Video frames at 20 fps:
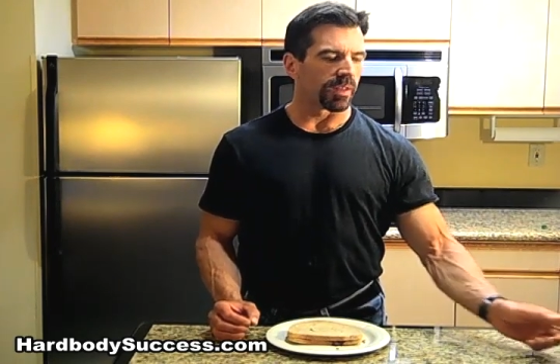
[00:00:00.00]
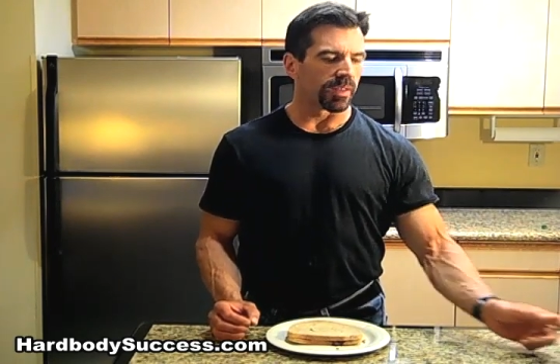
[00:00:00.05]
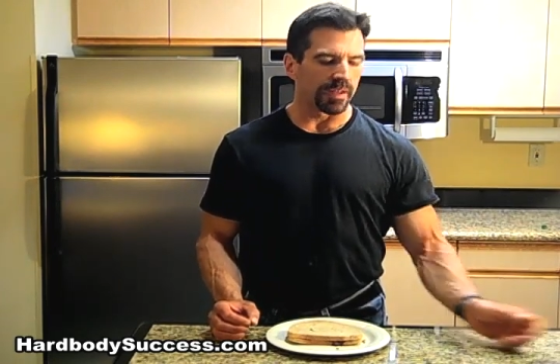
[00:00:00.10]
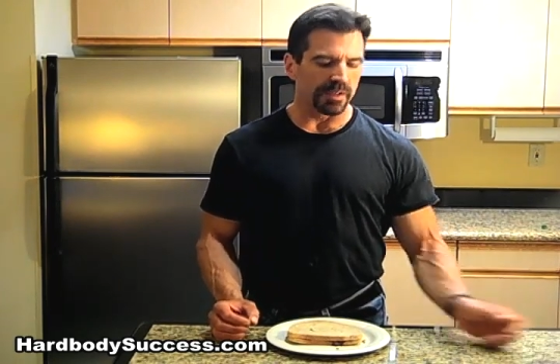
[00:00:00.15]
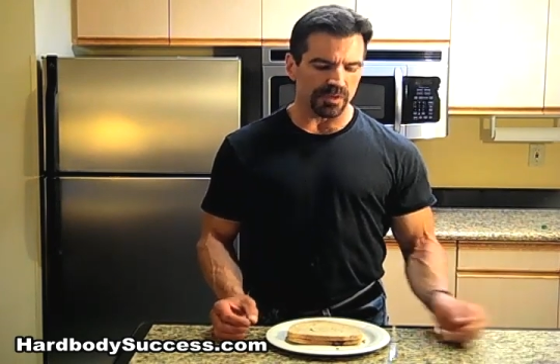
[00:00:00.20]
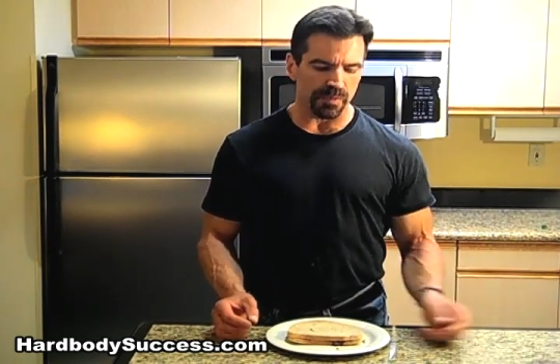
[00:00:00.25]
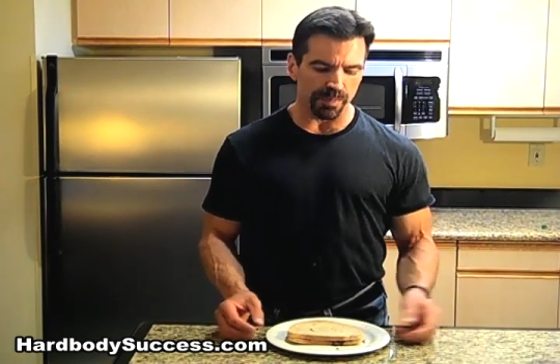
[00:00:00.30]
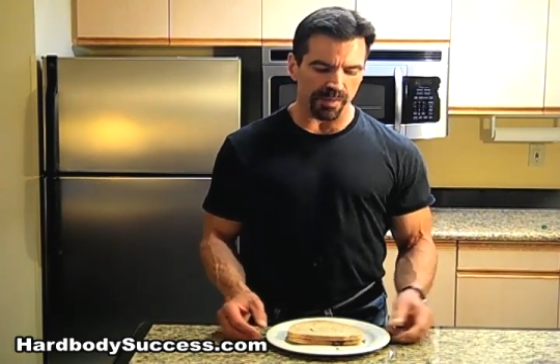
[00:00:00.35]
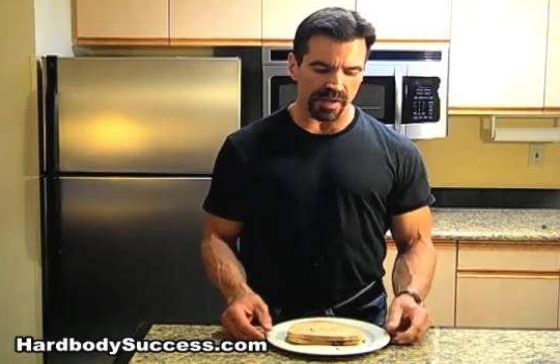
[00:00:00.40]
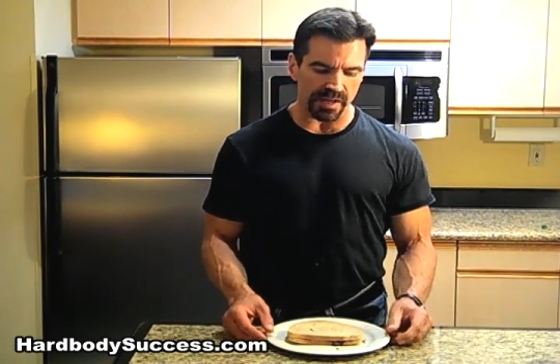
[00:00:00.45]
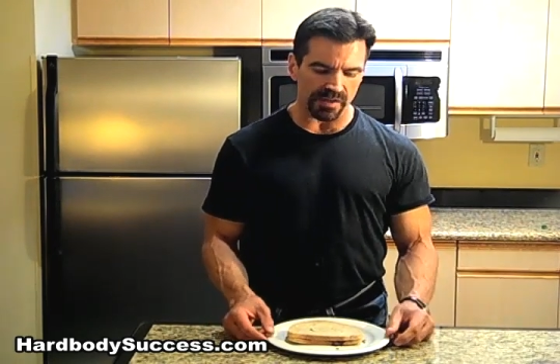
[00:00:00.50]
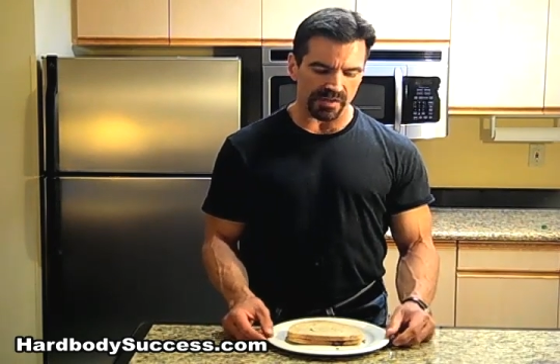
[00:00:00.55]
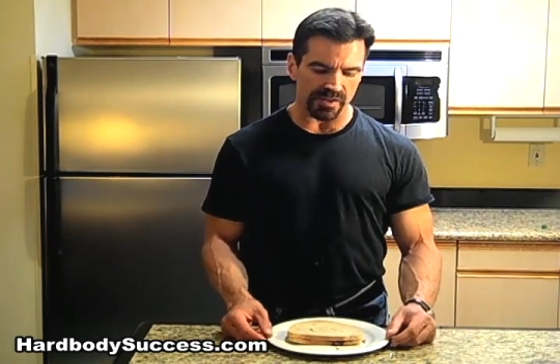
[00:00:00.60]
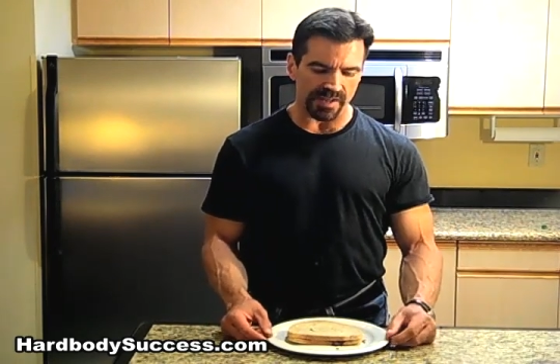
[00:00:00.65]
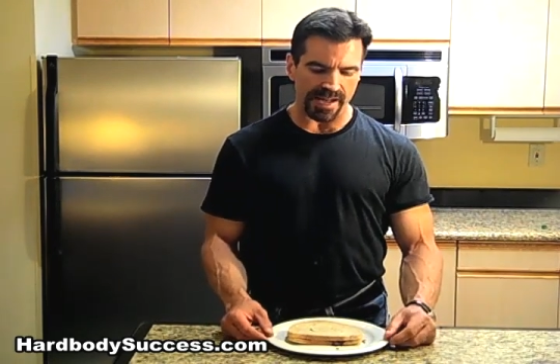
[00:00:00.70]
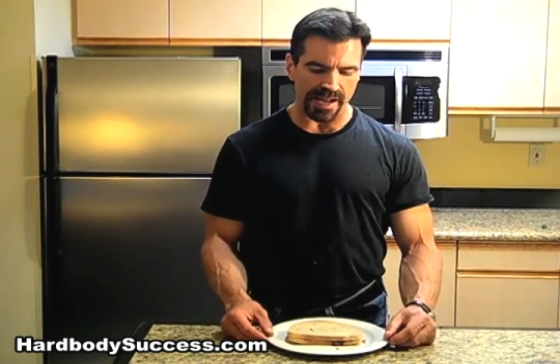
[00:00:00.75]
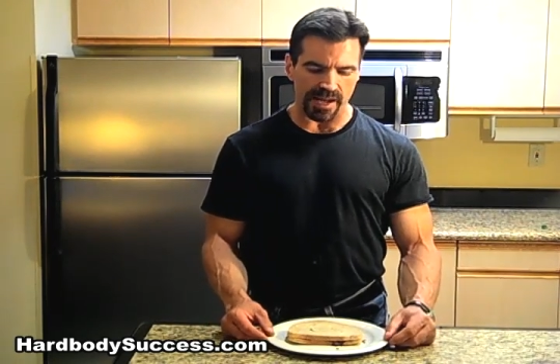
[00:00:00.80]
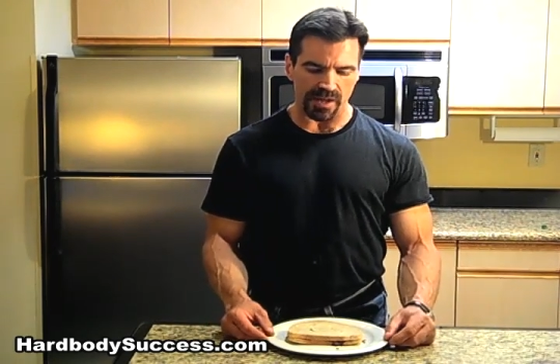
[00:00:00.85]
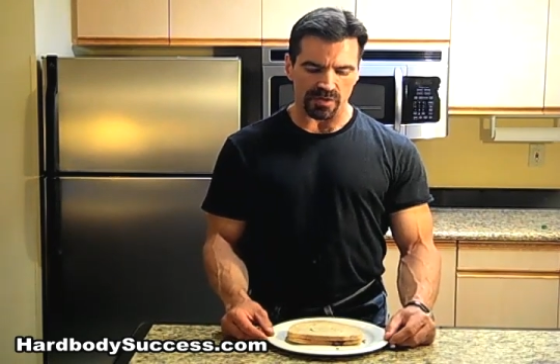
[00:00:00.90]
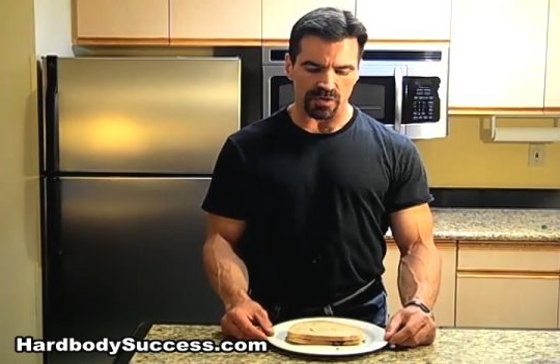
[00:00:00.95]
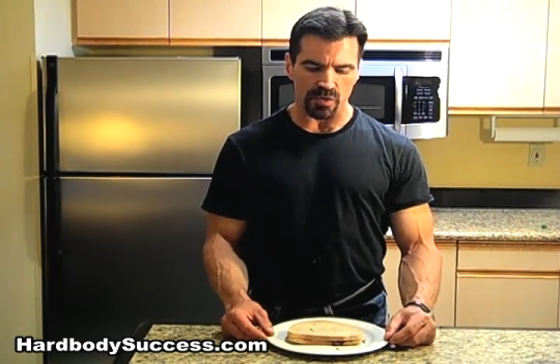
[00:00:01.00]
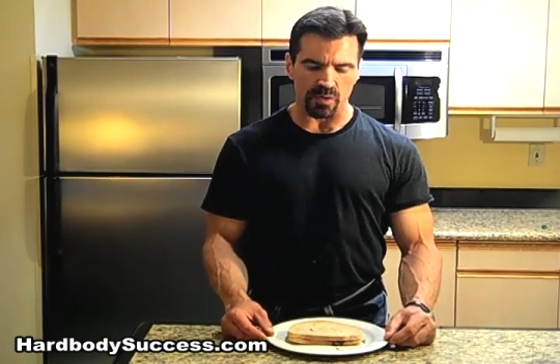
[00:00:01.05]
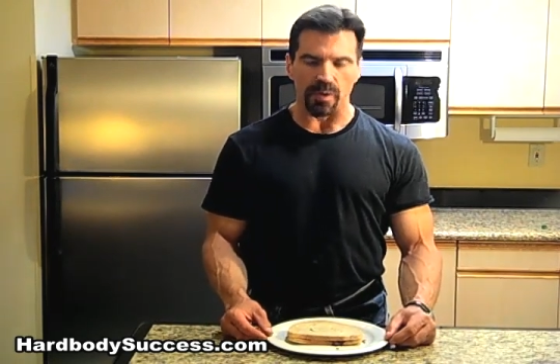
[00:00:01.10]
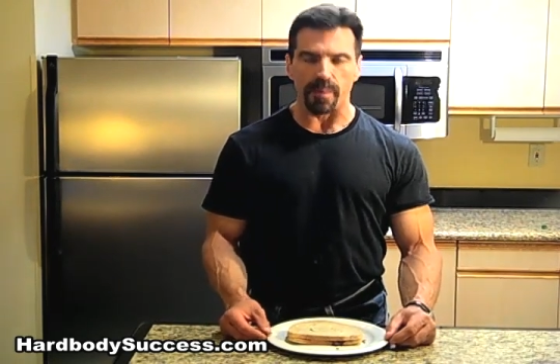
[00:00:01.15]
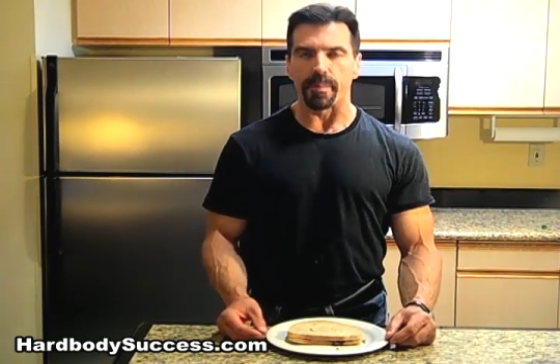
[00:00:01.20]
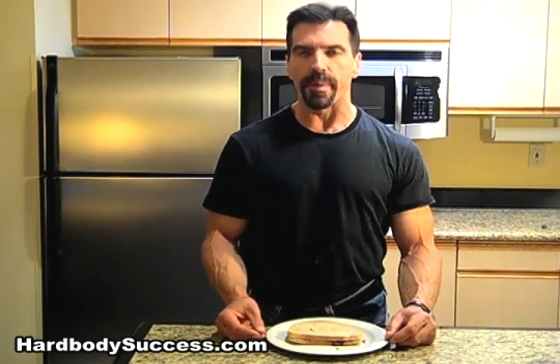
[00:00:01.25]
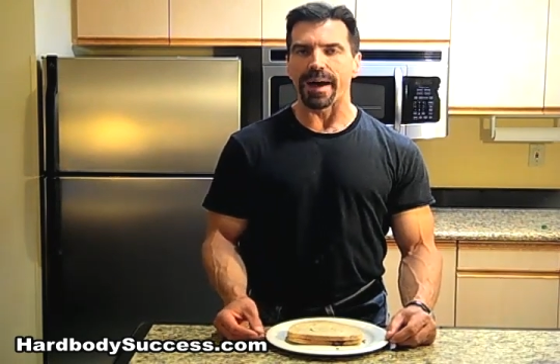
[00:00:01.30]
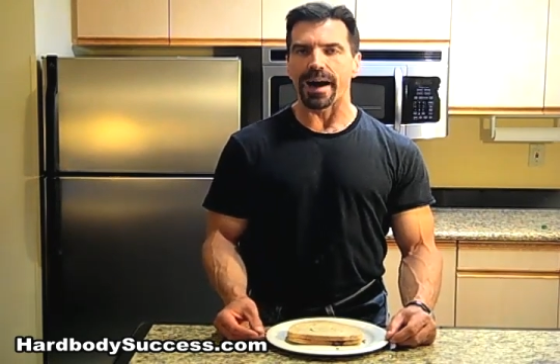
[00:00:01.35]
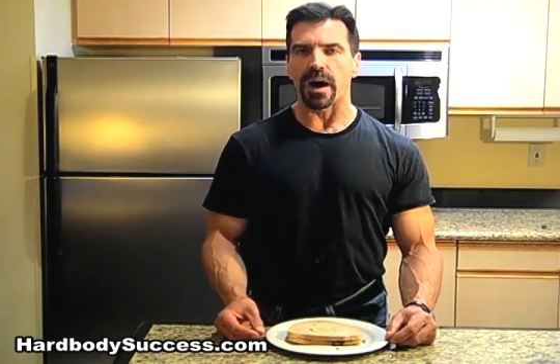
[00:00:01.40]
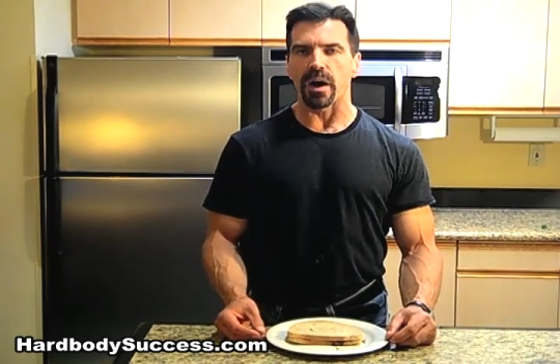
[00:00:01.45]
this breaks down to
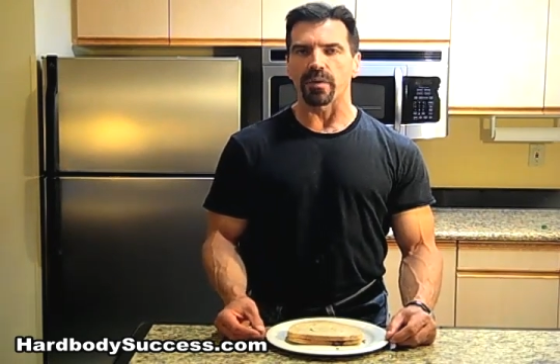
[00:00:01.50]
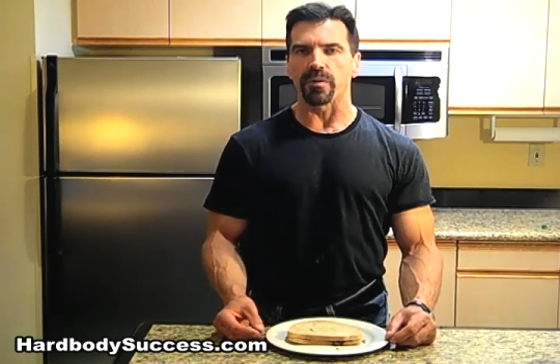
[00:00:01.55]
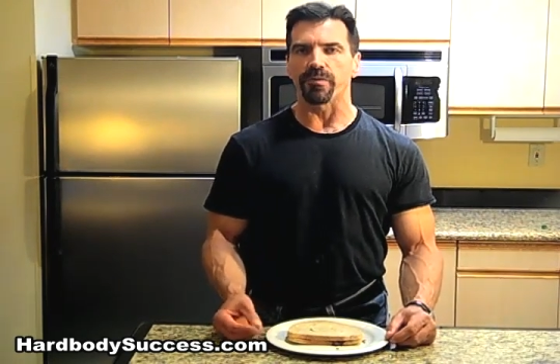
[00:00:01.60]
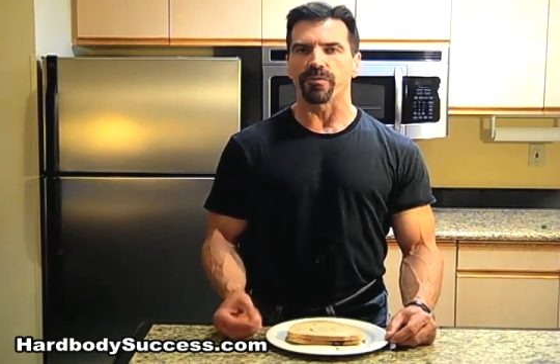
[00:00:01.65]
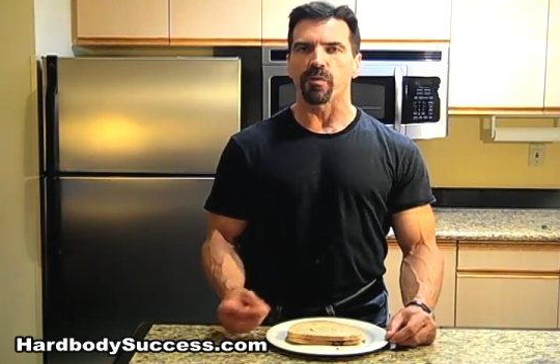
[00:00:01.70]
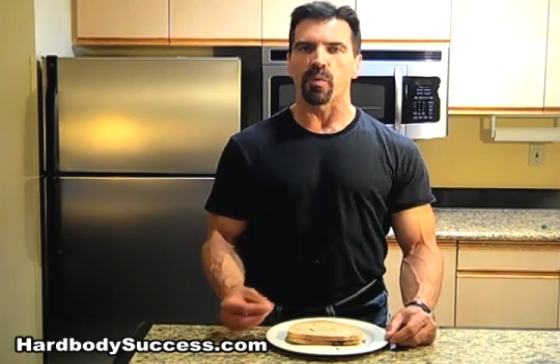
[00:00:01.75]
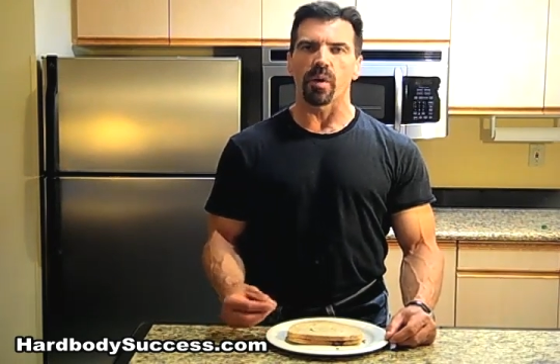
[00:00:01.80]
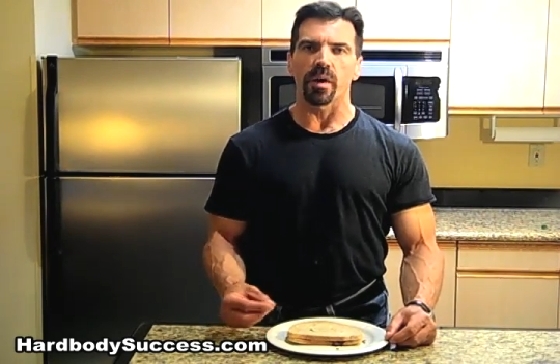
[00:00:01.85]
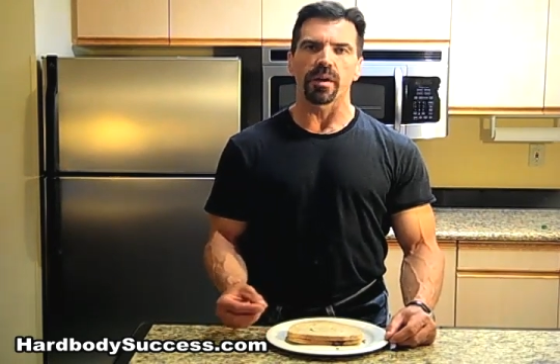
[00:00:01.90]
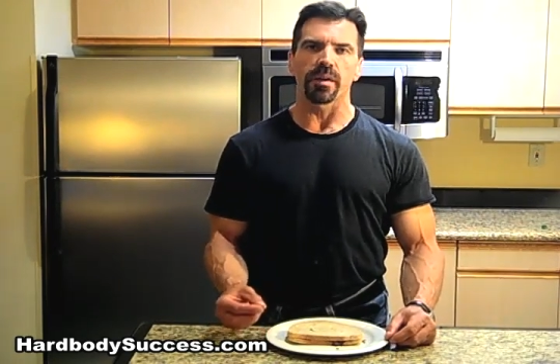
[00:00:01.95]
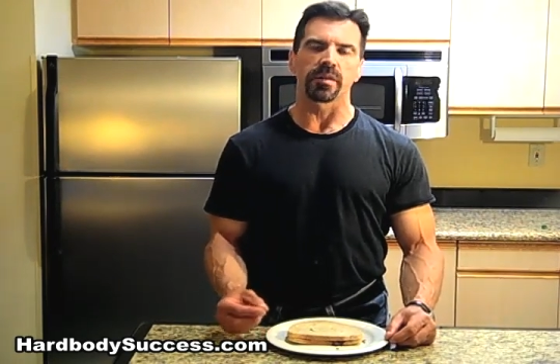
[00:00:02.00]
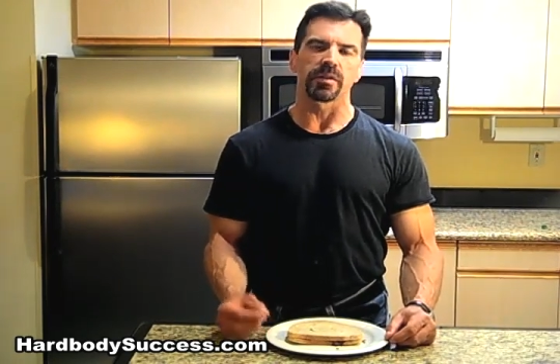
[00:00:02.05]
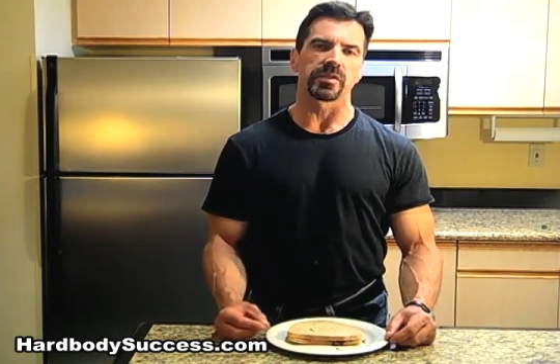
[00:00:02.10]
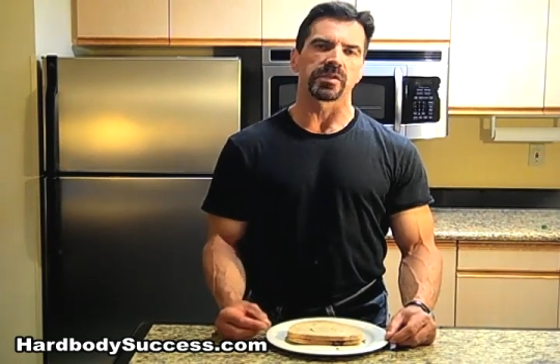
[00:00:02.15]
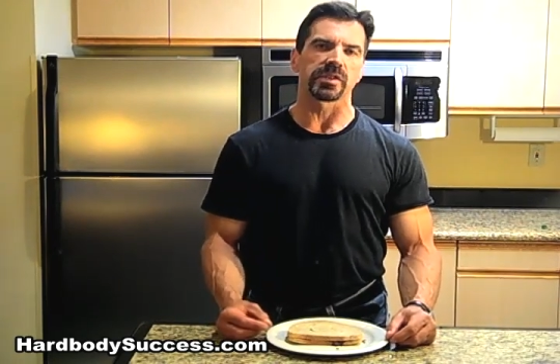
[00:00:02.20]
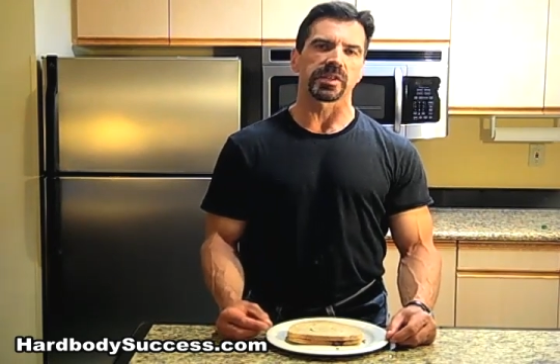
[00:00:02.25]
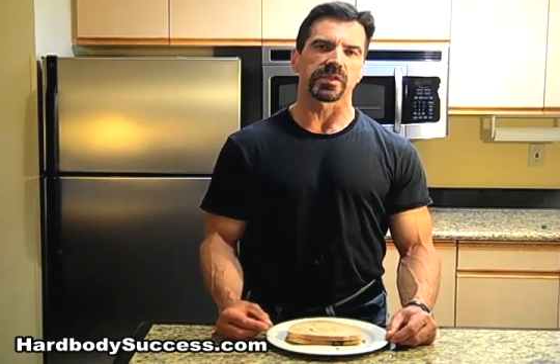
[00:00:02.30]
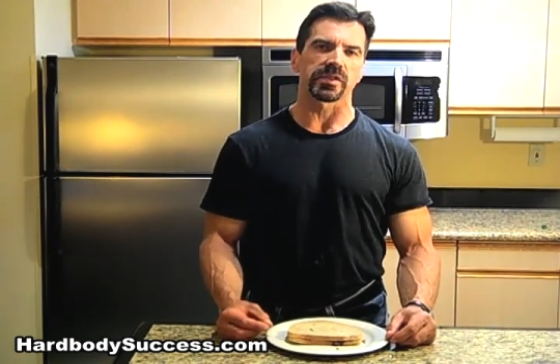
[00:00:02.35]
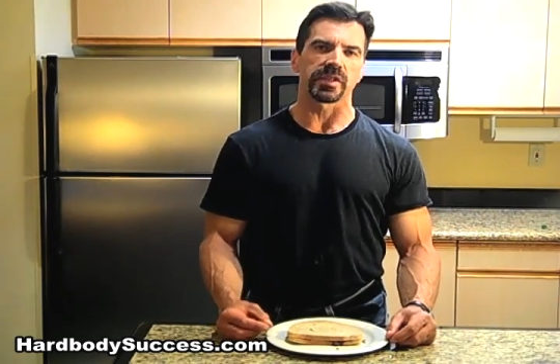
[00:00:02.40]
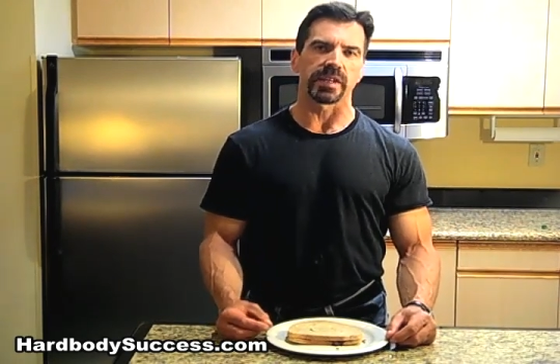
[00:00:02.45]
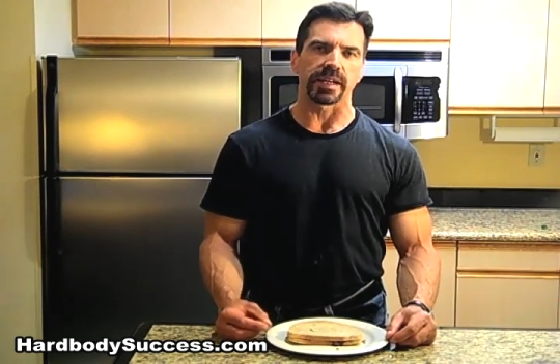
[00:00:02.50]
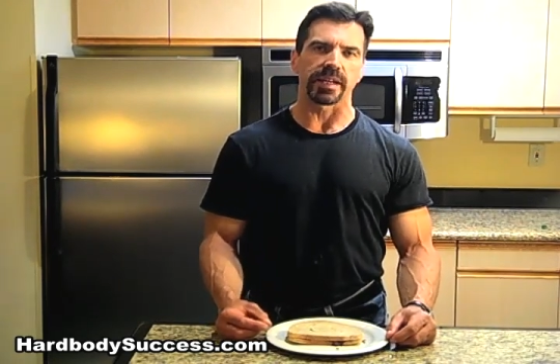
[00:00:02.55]
about 460